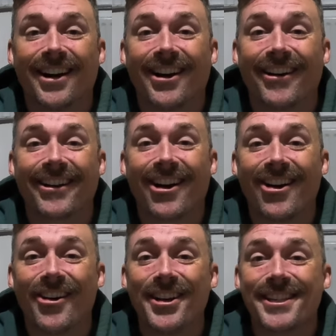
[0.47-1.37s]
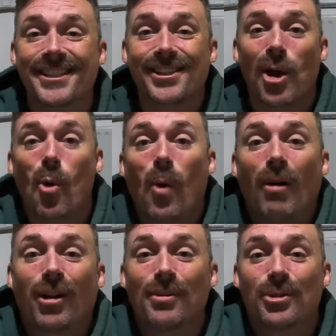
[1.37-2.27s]
Hi guys,
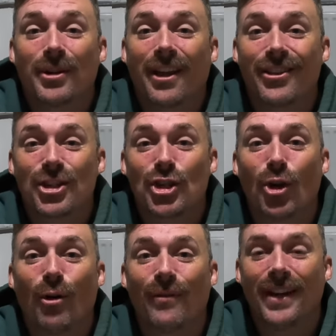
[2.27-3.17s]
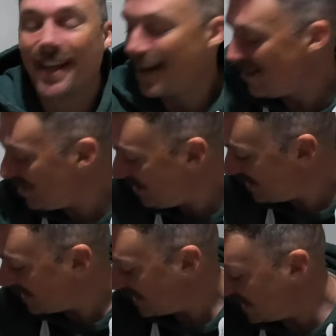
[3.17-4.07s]
welcome to another short video,
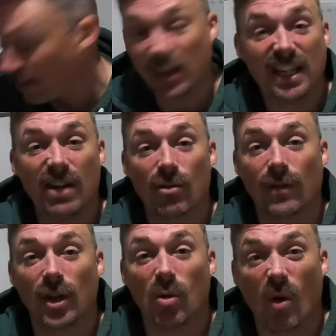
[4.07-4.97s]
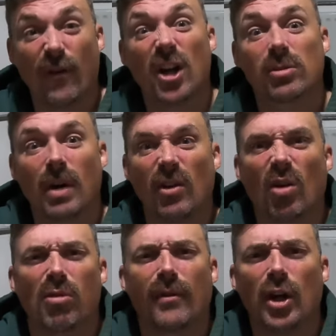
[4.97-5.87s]
another kit review, or first, well not
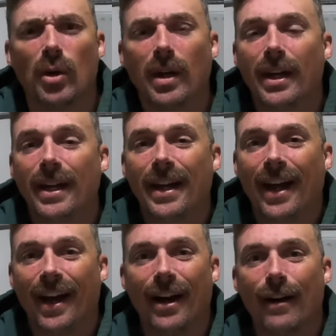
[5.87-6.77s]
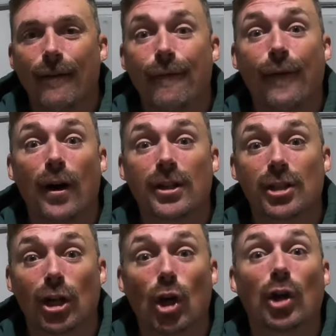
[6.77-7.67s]
a review, first
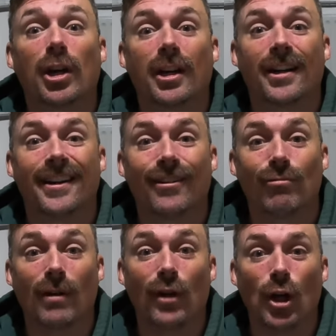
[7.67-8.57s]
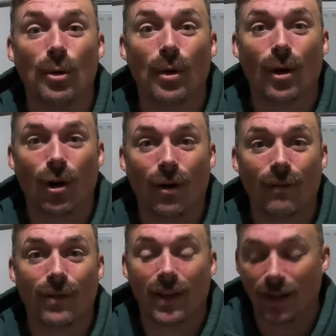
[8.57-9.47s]
look review
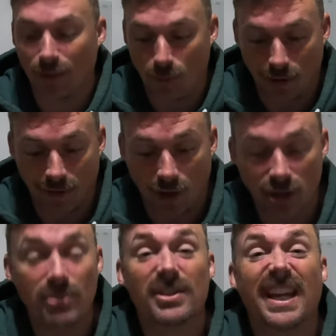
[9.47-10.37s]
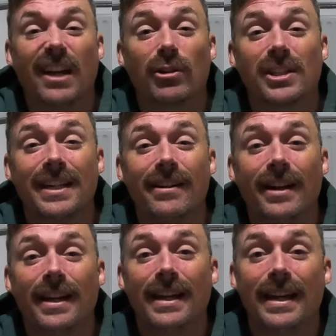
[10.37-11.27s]
of one of the items KilosGear
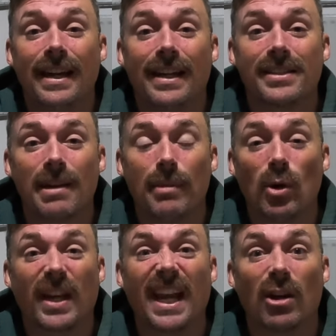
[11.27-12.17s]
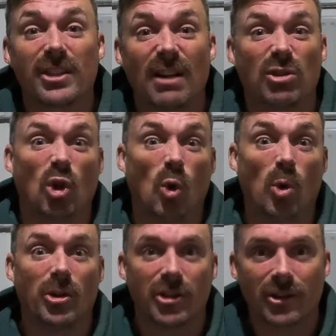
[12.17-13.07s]
has sent me, or Kilos
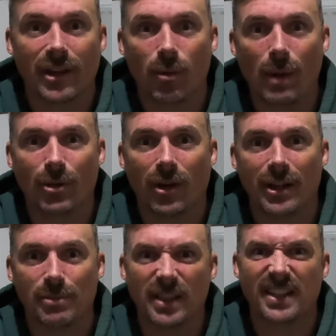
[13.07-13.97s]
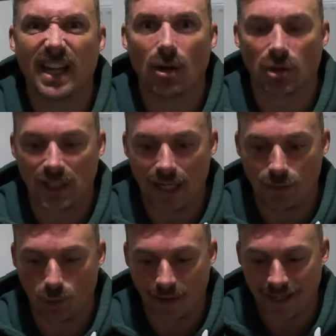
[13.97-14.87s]
Outdoors as their website is, but it's
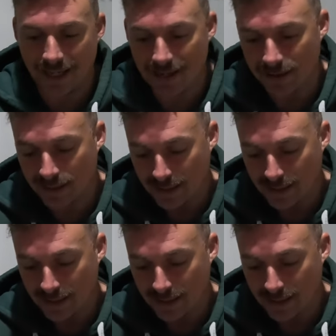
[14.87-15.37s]
KilosGear all their gear,